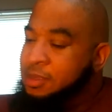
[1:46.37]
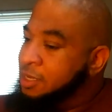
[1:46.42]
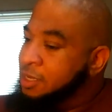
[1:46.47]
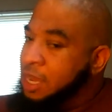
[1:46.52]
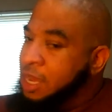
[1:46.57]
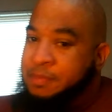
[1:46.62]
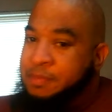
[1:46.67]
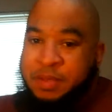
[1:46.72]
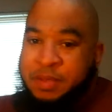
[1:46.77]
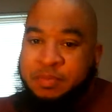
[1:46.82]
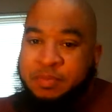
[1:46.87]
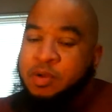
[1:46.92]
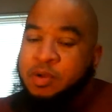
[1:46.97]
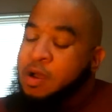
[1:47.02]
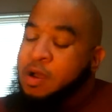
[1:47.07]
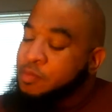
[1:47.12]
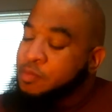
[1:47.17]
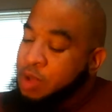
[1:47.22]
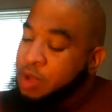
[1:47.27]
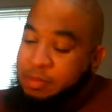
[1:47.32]
Cut people
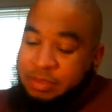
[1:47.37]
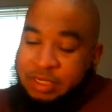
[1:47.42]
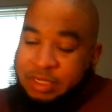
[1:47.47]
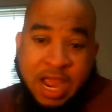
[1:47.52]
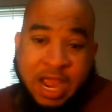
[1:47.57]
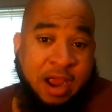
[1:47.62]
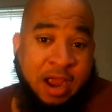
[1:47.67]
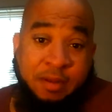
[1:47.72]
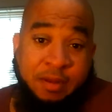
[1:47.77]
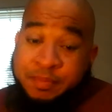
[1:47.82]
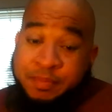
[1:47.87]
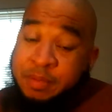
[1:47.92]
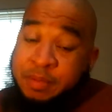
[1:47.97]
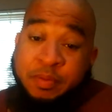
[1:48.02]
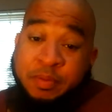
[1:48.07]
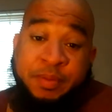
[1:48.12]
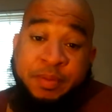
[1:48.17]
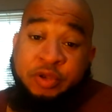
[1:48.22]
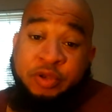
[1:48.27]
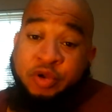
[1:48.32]
off? Well, I'm tired of
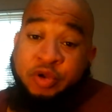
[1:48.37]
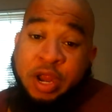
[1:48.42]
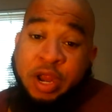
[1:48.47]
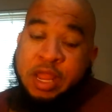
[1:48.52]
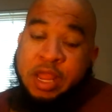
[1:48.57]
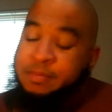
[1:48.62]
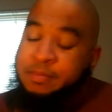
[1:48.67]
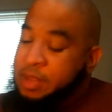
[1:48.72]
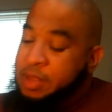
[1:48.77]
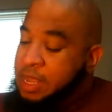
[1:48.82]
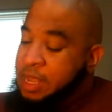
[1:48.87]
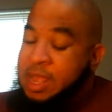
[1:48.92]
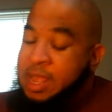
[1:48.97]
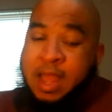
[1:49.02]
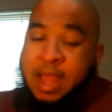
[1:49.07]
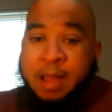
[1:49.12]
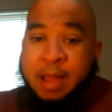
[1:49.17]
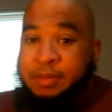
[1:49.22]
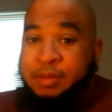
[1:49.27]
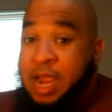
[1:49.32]
people betraying me.
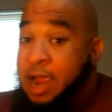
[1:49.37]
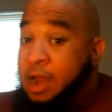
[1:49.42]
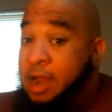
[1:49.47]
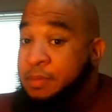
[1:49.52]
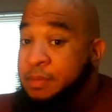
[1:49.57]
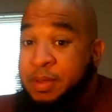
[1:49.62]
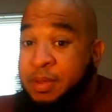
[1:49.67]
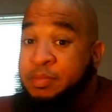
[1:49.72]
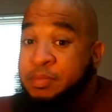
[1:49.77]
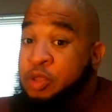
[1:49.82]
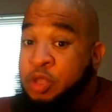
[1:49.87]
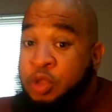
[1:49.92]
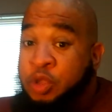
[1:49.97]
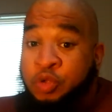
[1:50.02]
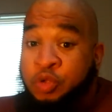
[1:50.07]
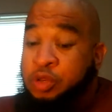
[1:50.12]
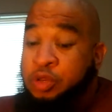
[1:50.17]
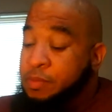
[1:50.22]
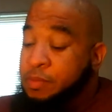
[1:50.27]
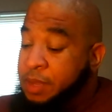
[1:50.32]
I'm tired of people
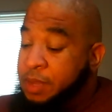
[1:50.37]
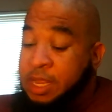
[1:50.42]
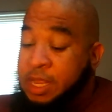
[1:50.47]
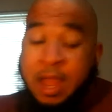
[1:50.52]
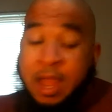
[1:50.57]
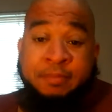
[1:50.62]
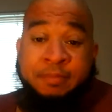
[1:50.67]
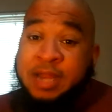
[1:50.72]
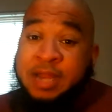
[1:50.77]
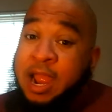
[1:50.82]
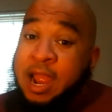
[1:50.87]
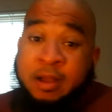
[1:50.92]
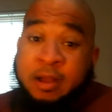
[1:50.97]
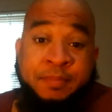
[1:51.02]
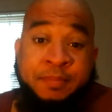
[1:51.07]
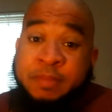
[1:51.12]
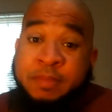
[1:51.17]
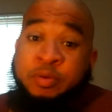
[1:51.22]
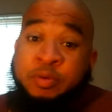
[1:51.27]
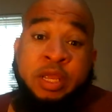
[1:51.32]
using me. I'm tired of
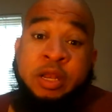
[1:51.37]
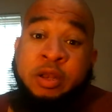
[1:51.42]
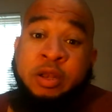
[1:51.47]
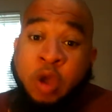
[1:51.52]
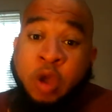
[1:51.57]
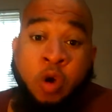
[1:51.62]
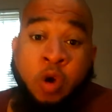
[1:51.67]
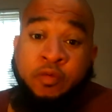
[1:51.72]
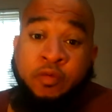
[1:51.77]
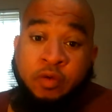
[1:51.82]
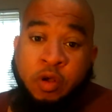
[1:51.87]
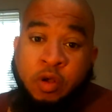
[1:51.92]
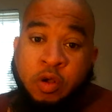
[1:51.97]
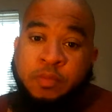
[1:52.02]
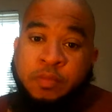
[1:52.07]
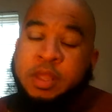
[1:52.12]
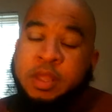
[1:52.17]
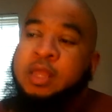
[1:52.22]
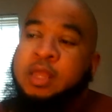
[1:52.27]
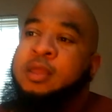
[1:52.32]
people getting over
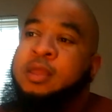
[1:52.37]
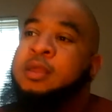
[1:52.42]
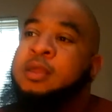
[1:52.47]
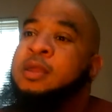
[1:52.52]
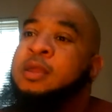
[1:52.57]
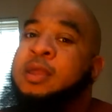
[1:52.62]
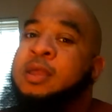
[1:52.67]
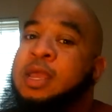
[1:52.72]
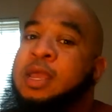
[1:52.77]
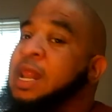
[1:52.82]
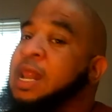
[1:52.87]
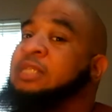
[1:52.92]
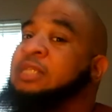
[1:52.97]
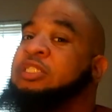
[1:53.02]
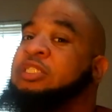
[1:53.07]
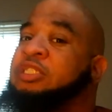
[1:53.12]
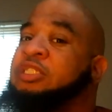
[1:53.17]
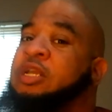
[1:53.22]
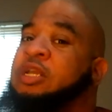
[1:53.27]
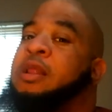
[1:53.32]
on me. And I
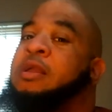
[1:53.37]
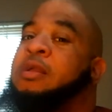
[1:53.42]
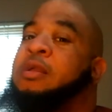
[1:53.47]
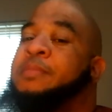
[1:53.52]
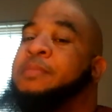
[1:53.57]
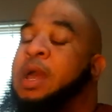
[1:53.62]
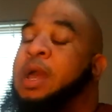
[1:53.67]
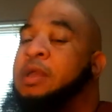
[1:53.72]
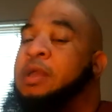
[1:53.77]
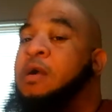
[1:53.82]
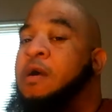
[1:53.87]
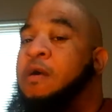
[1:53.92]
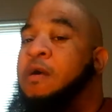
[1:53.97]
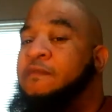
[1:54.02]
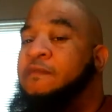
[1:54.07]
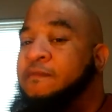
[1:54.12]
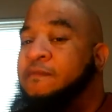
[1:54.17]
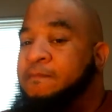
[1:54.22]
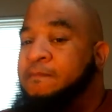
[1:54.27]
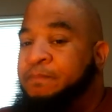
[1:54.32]
just shut everybody off.
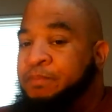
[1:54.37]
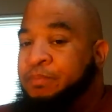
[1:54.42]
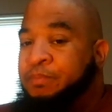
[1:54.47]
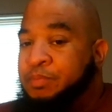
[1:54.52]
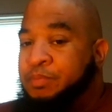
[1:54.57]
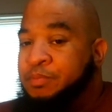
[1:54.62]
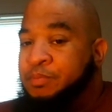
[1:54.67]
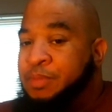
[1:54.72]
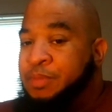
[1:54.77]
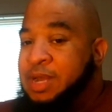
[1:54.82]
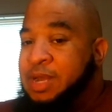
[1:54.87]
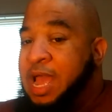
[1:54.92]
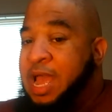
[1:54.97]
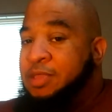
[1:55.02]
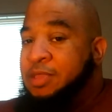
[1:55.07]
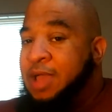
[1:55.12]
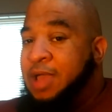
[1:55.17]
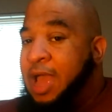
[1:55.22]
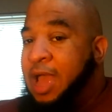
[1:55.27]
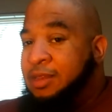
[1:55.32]
But now
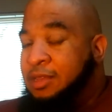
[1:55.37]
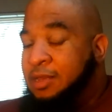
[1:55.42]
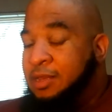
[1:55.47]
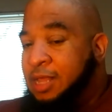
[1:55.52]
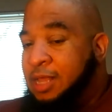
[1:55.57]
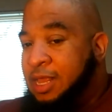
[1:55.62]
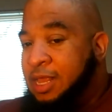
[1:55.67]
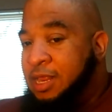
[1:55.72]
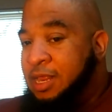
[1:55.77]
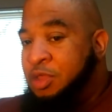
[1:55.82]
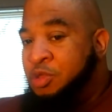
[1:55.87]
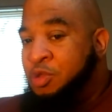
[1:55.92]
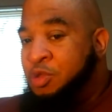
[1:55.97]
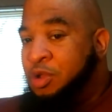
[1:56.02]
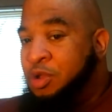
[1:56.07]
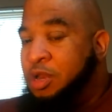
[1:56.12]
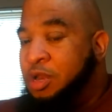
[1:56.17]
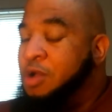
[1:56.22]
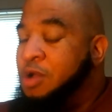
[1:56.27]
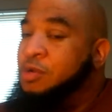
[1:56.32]
you're isolated and you're
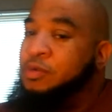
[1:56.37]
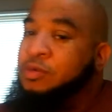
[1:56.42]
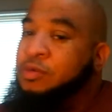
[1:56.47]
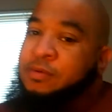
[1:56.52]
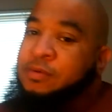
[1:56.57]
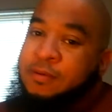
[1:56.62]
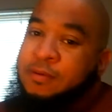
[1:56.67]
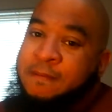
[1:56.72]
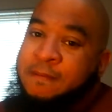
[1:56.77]
alone.